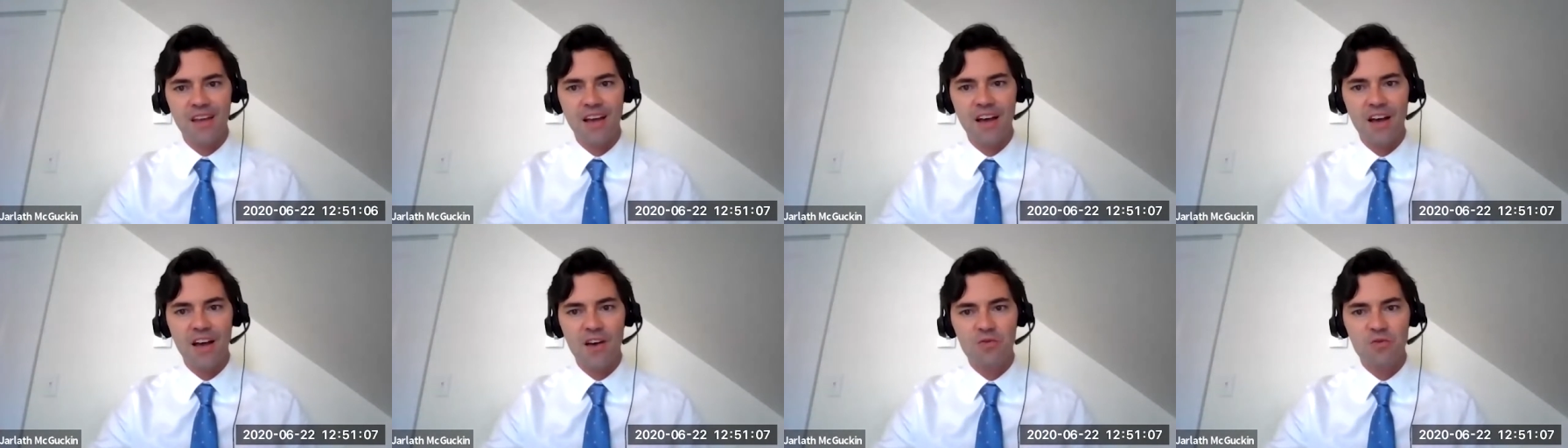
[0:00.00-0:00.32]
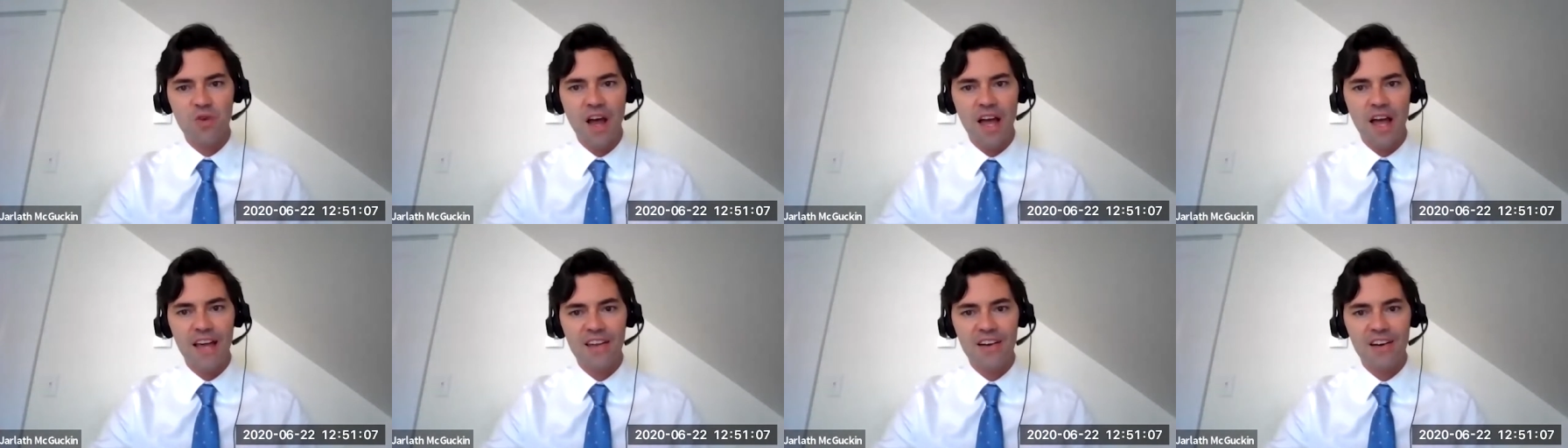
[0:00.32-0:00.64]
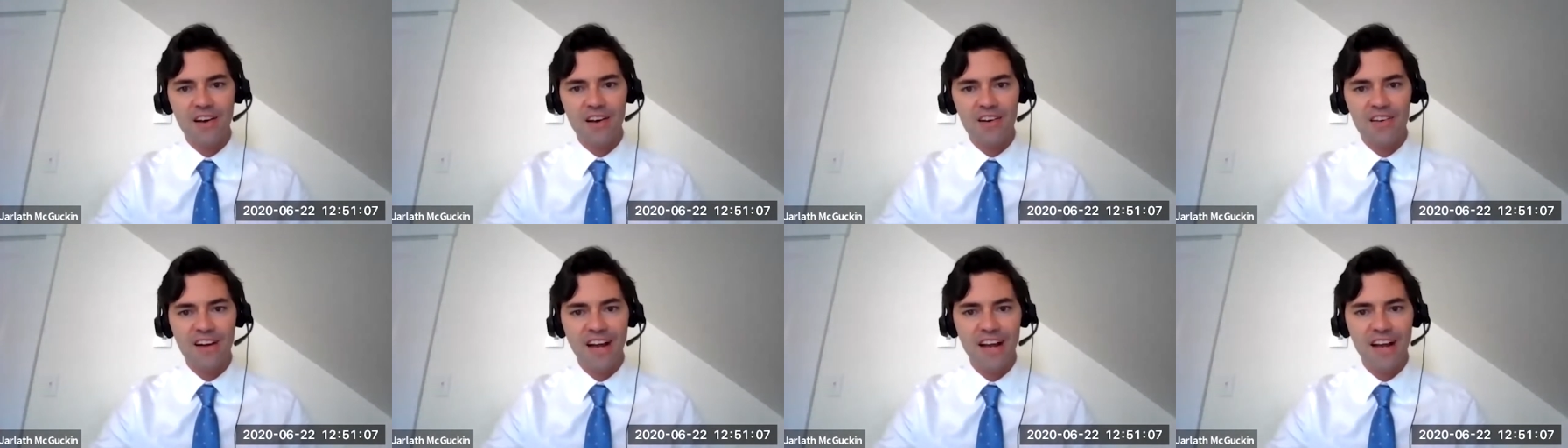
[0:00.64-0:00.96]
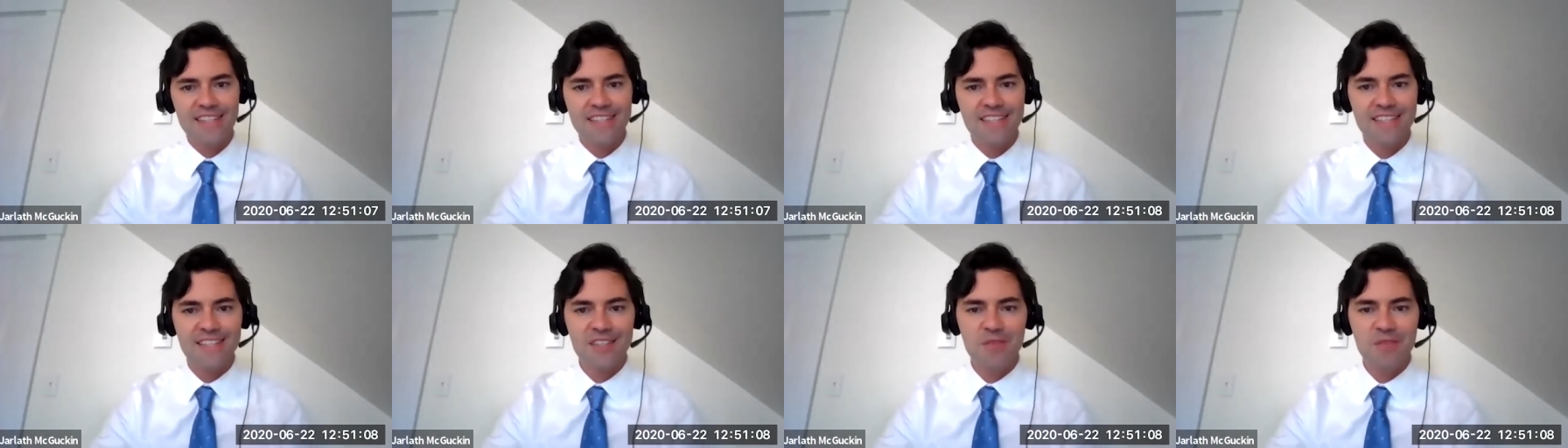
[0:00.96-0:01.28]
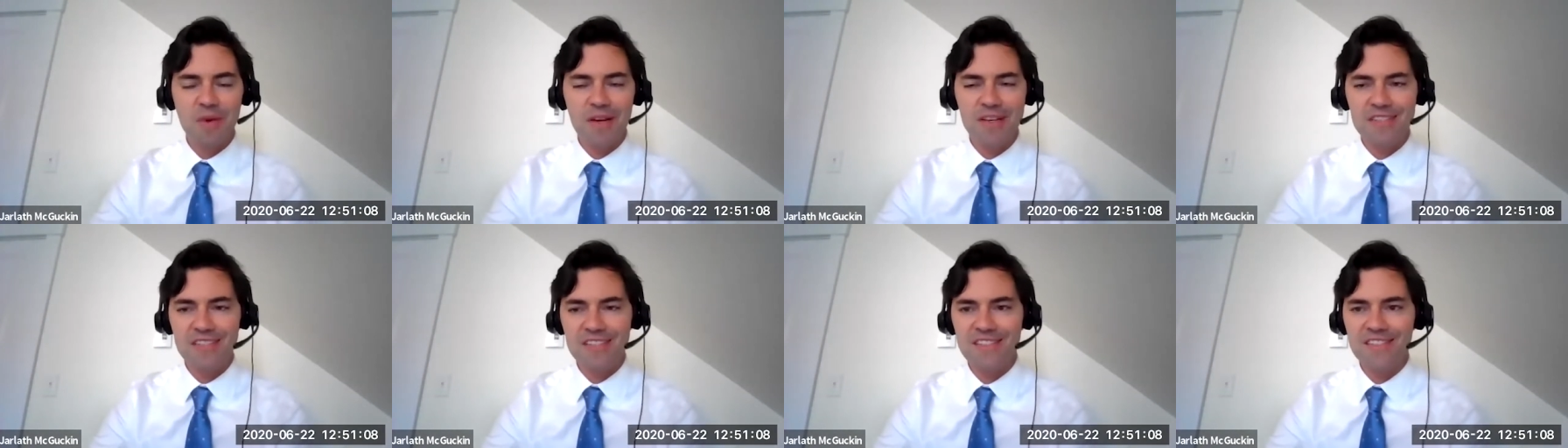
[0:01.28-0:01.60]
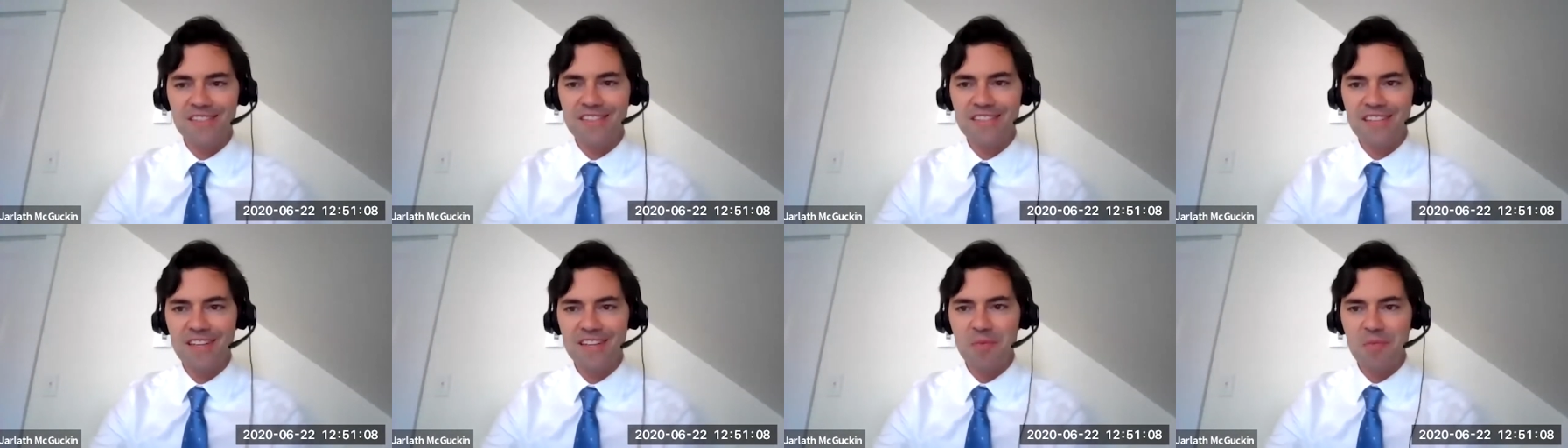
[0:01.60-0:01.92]
uh, Ryan, our IT specialist,
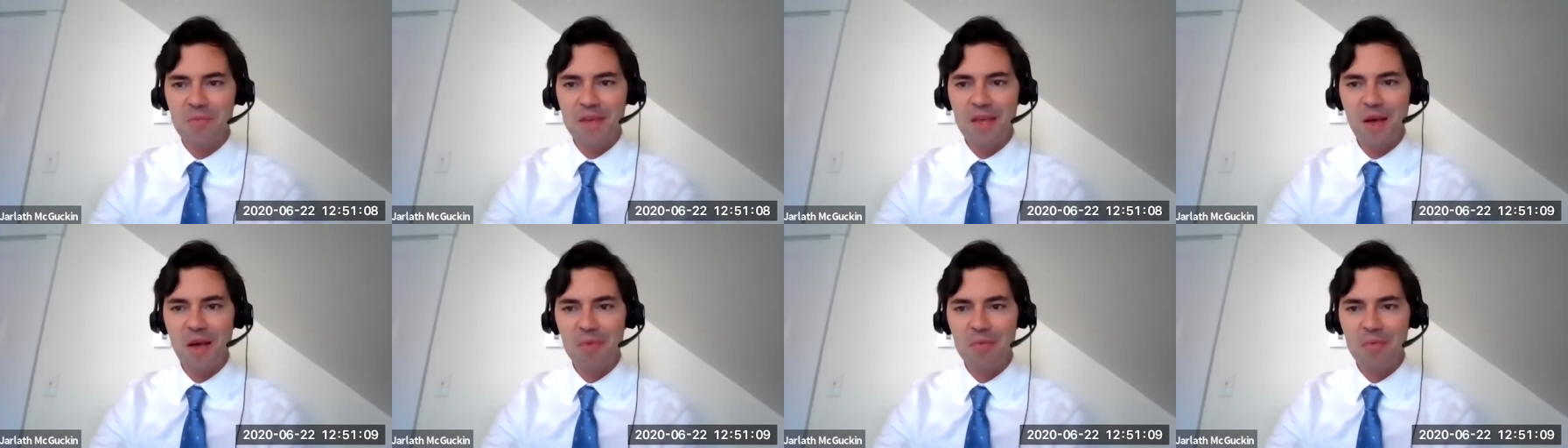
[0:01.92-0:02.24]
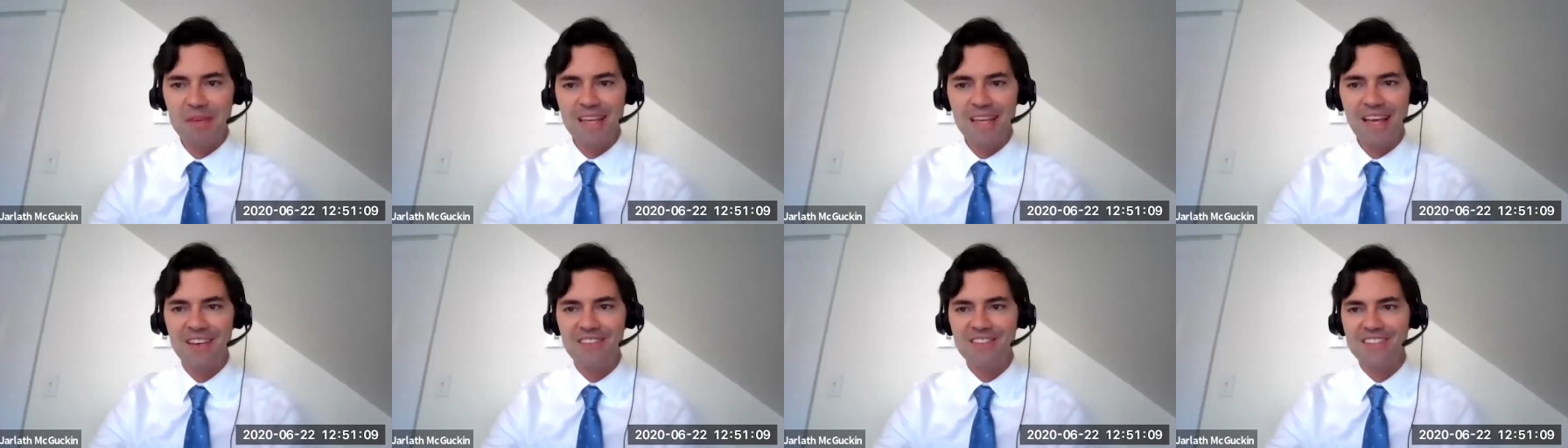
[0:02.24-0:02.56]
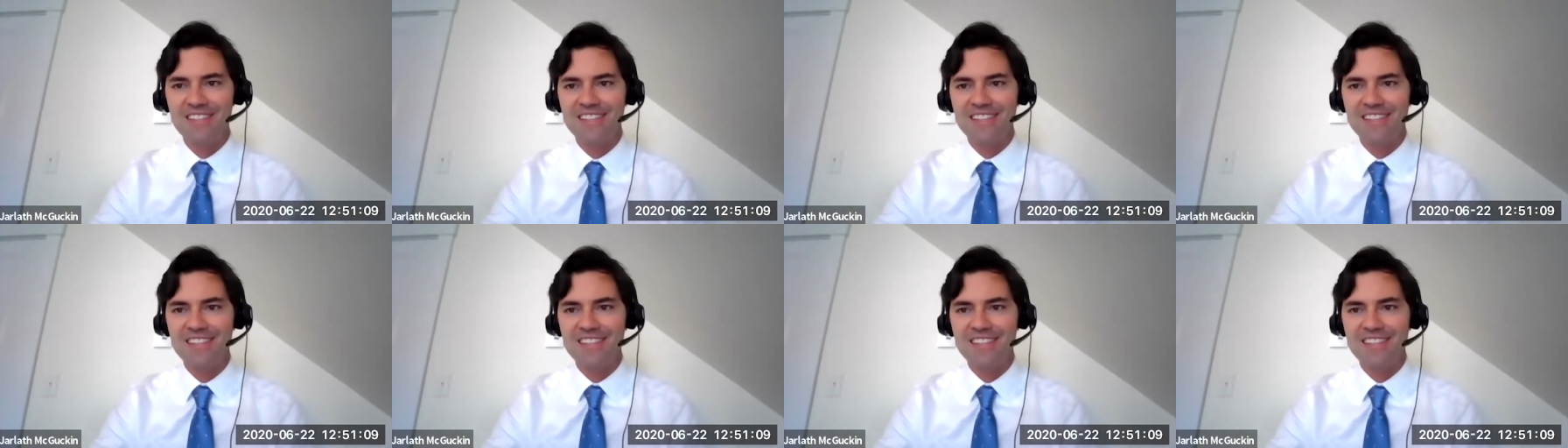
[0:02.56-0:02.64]
is going to be helping out,